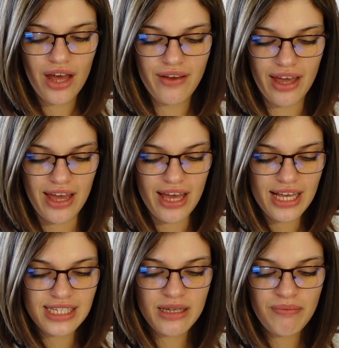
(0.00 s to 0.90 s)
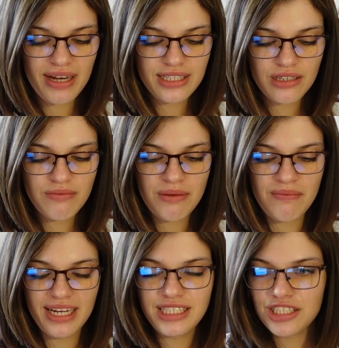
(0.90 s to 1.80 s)
Okay,
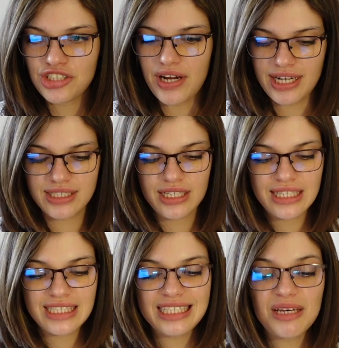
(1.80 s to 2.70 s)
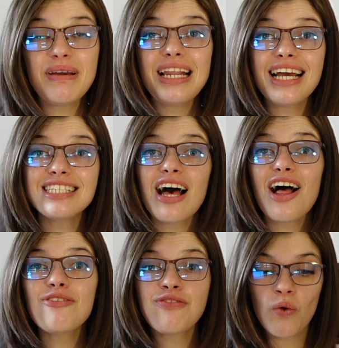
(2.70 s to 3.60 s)
sympathomimetic drugs stimulate
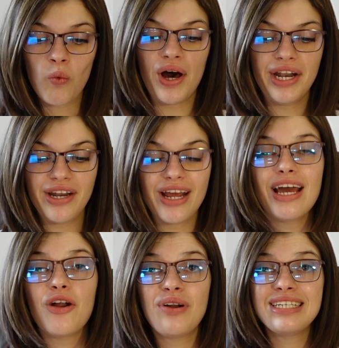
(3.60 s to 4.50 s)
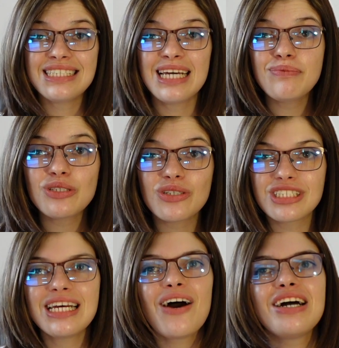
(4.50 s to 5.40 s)
alpha-1 receptors.
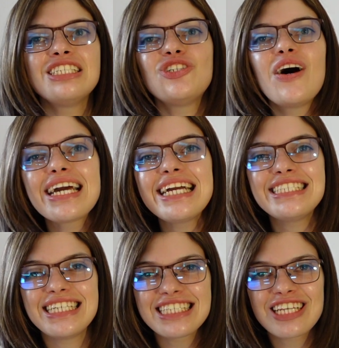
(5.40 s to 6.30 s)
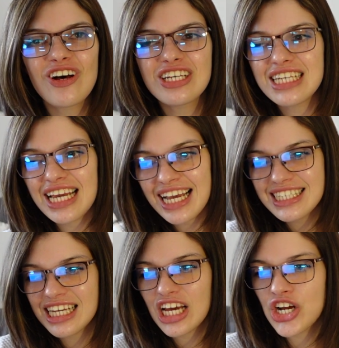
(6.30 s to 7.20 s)
Now a drug in this class
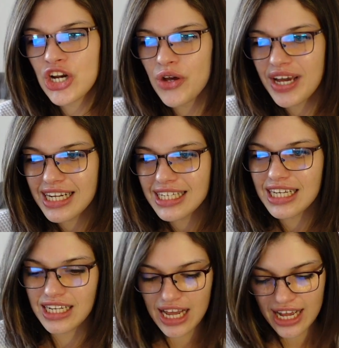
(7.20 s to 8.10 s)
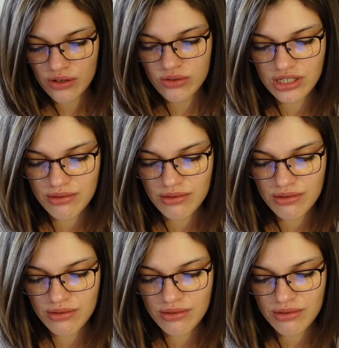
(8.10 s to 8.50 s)
is clonidine and also